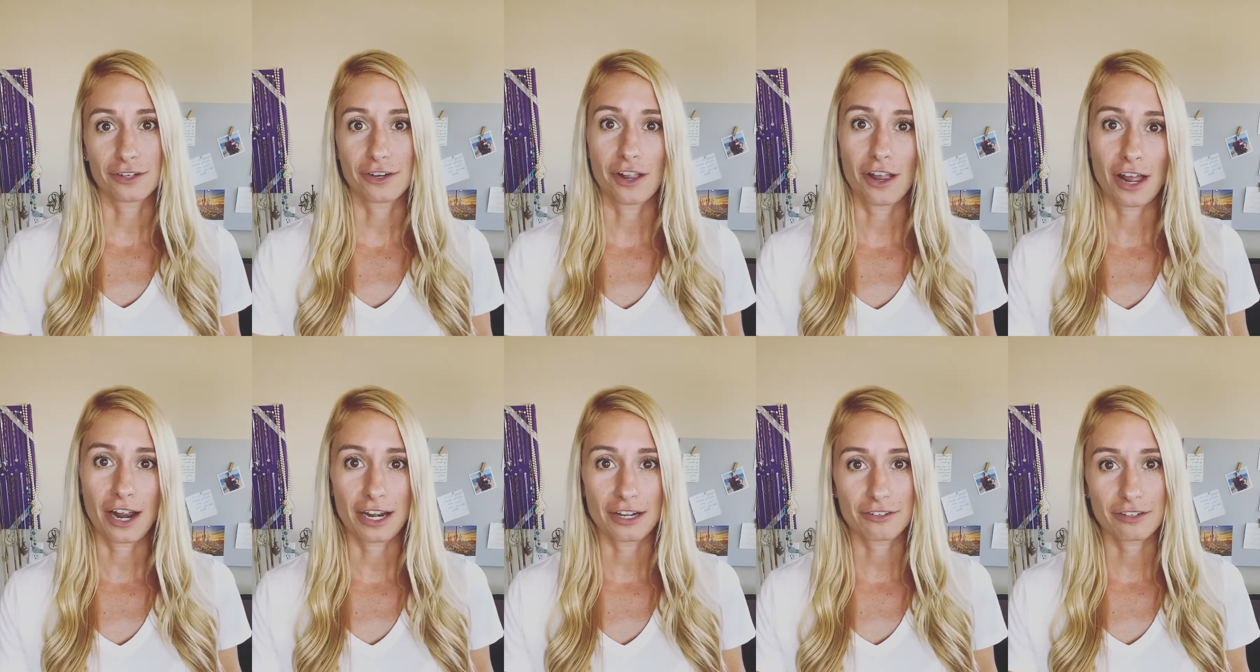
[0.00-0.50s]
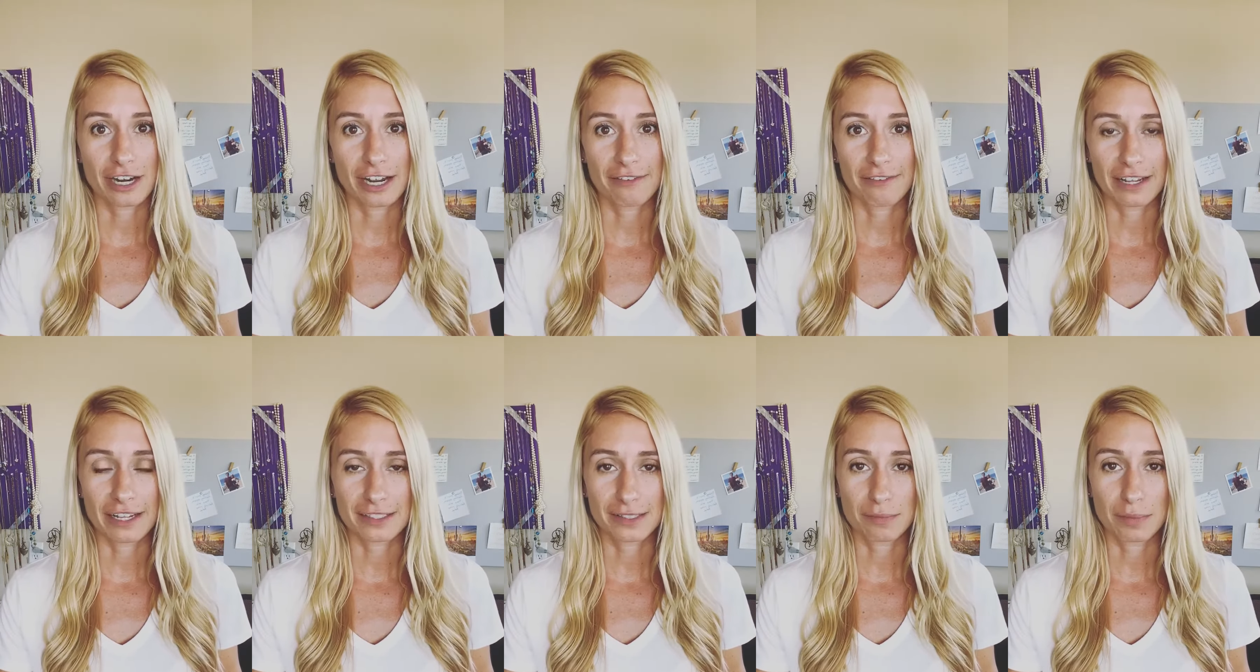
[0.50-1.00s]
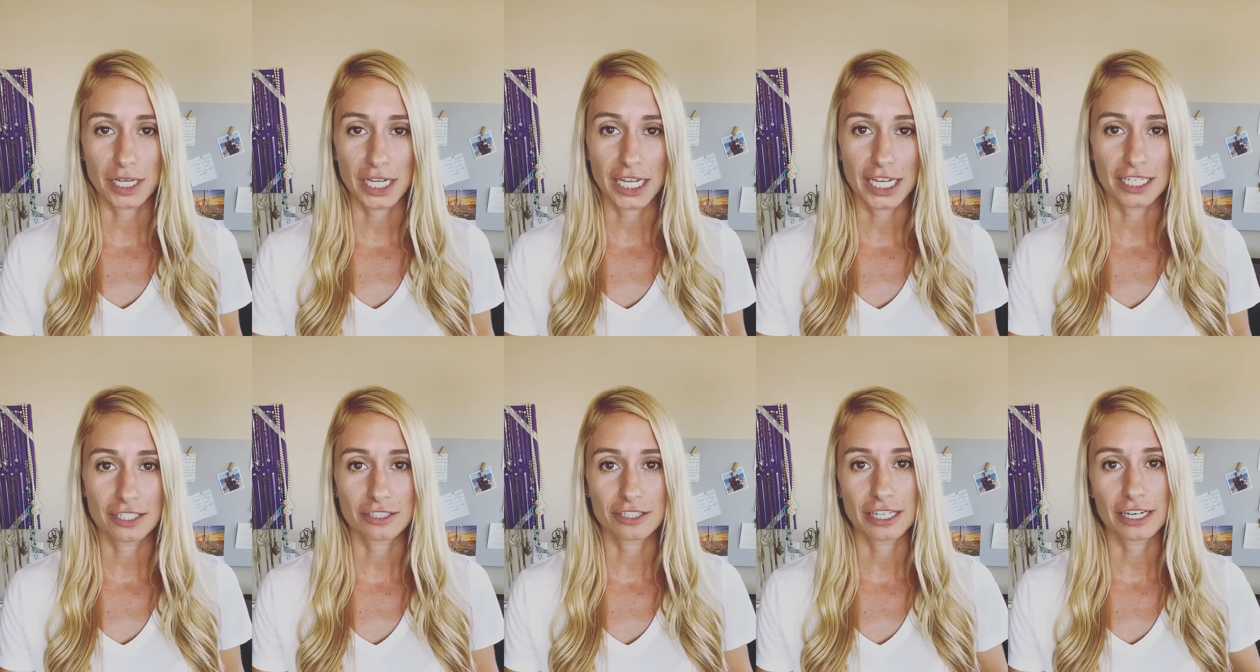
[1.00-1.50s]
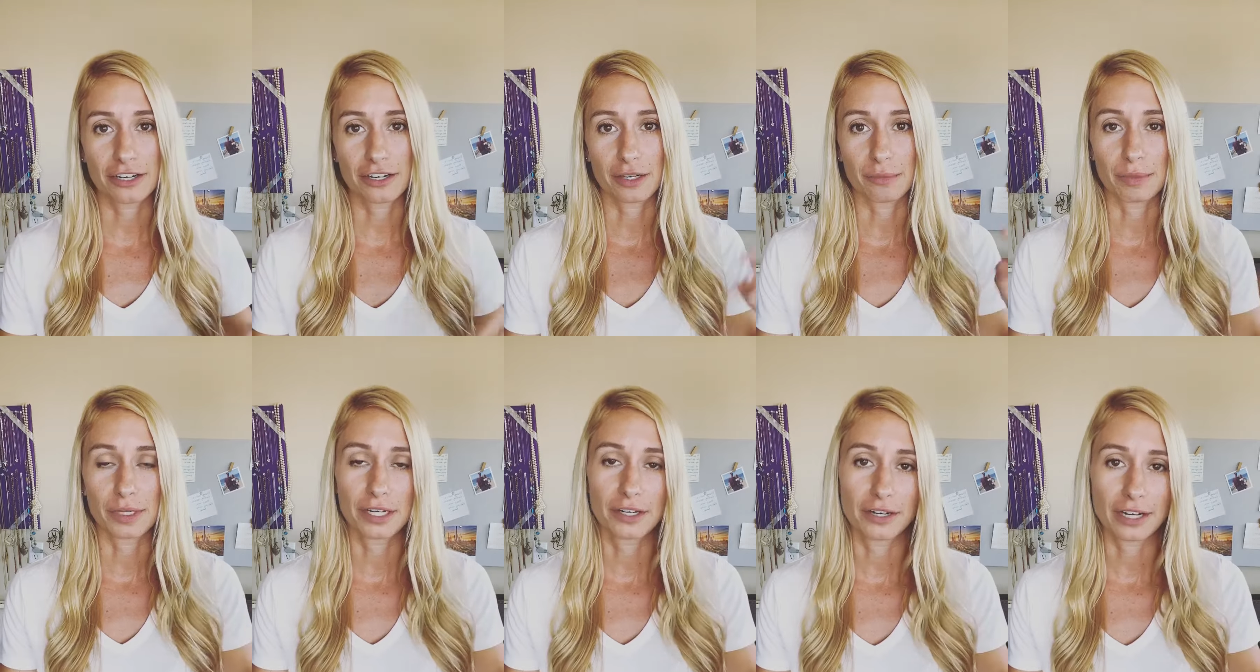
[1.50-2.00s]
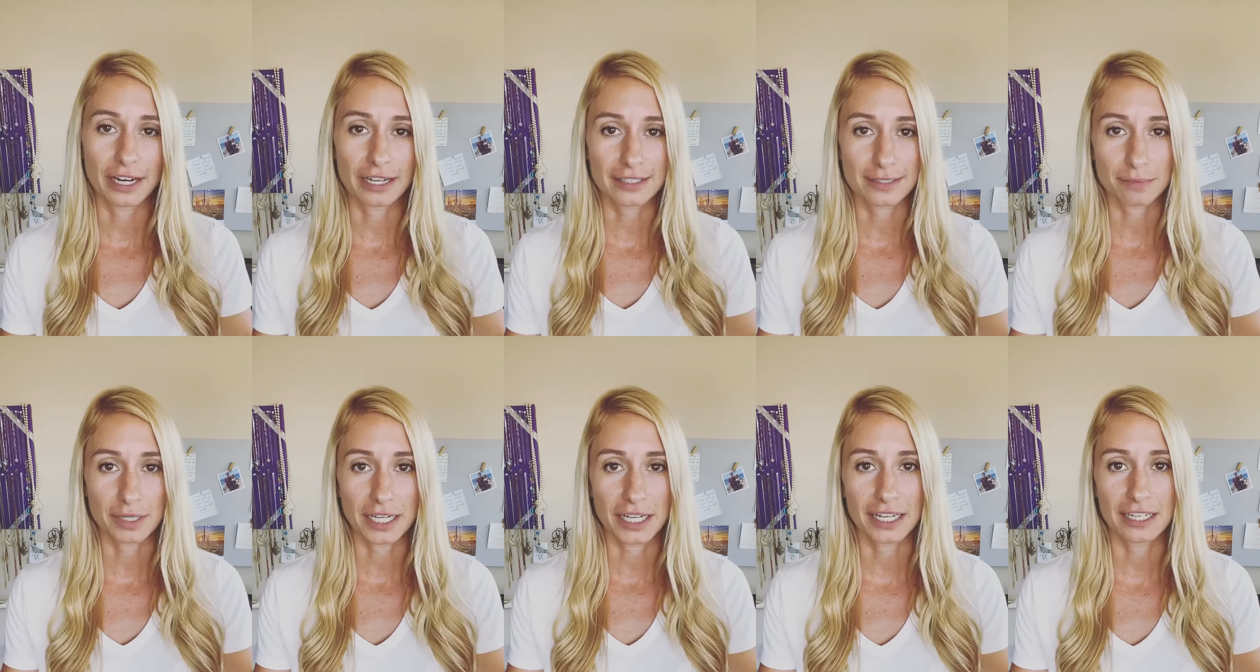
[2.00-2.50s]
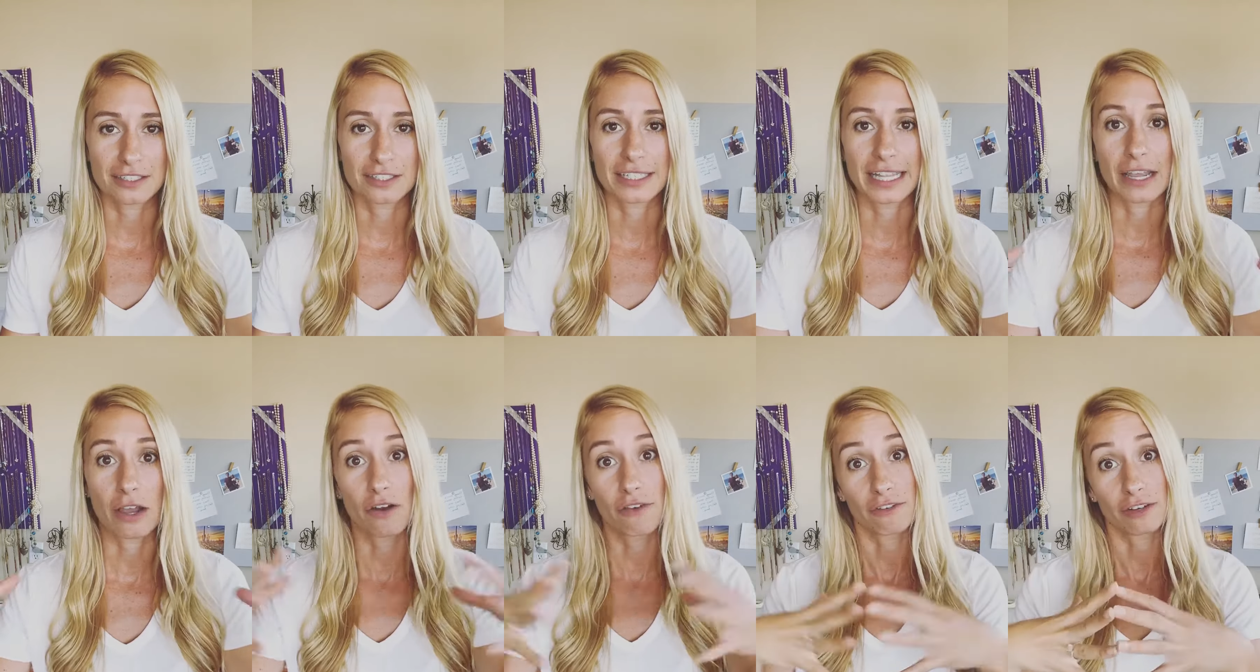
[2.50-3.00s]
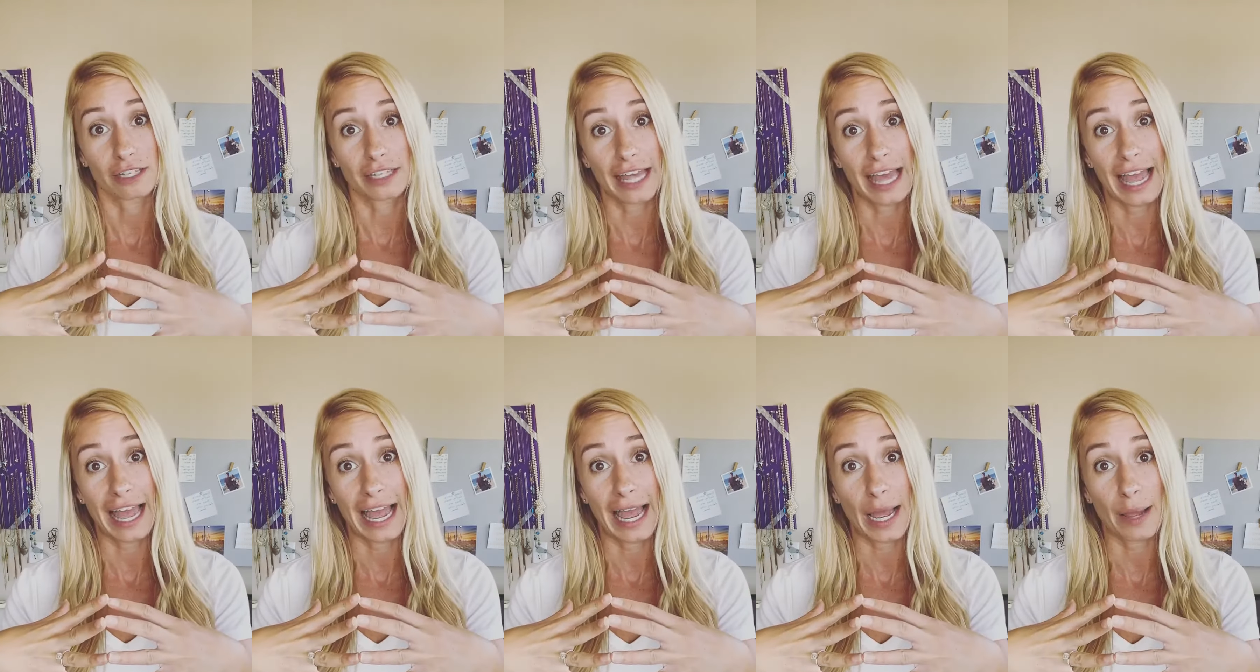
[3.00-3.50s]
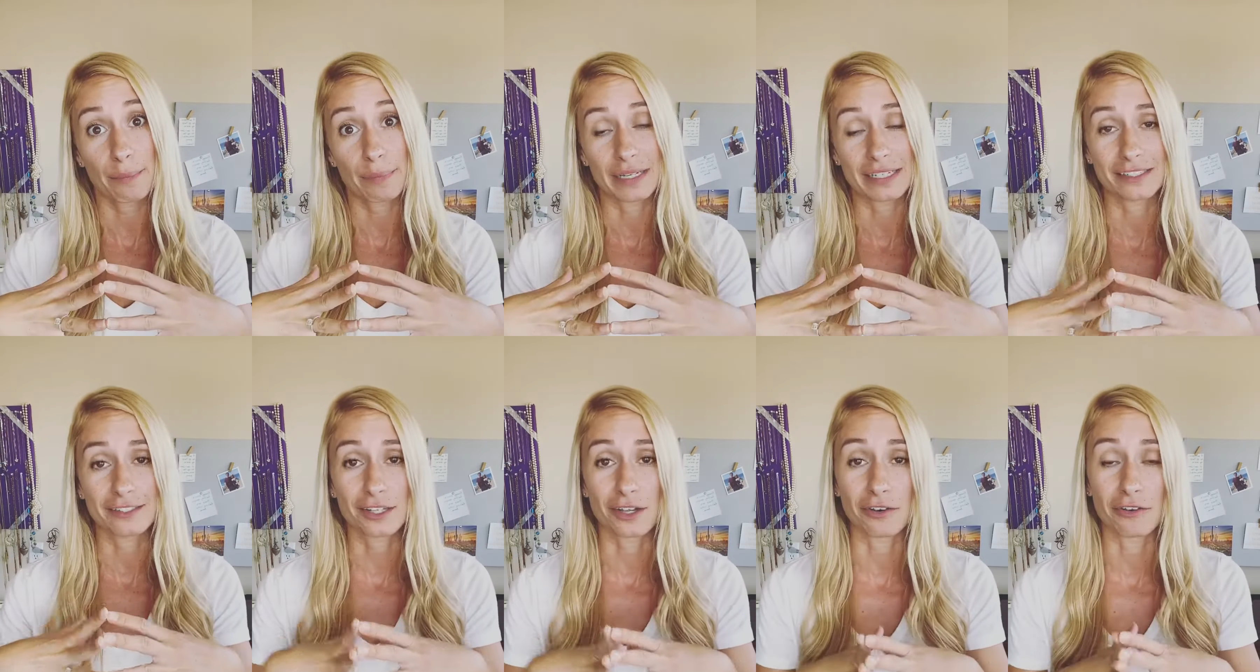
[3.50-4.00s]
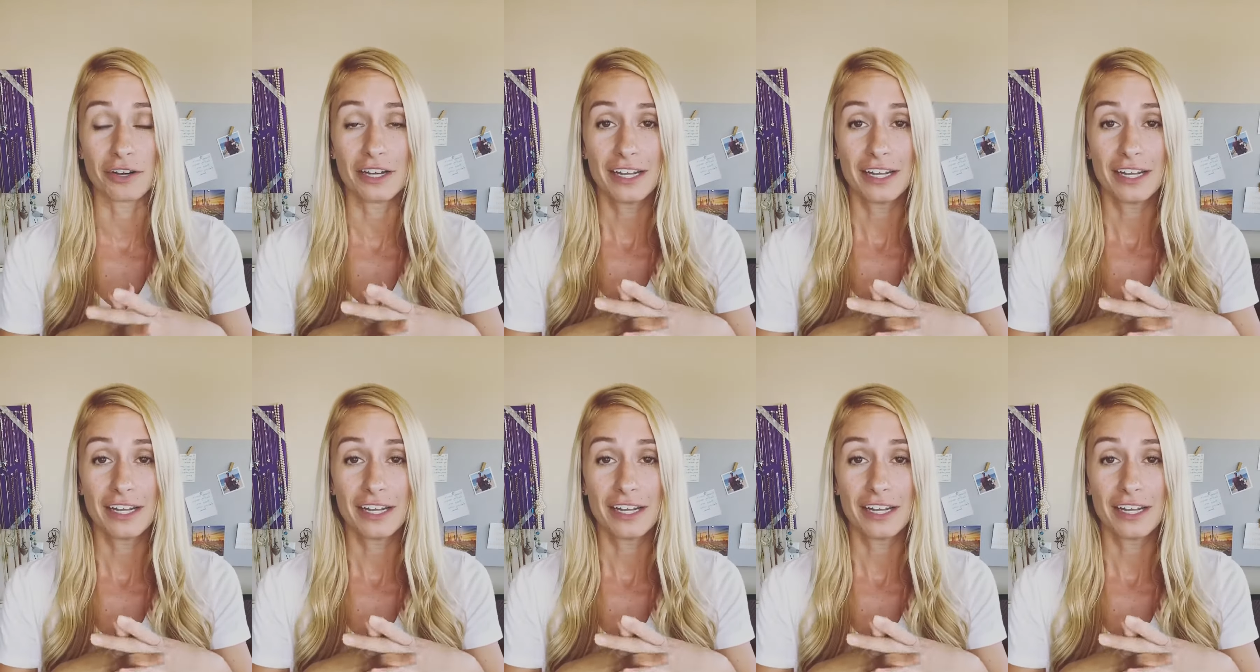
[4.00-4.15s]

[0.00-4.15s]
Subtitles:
hard drive has a bunch and then your computer has a bunch and they overlap, and so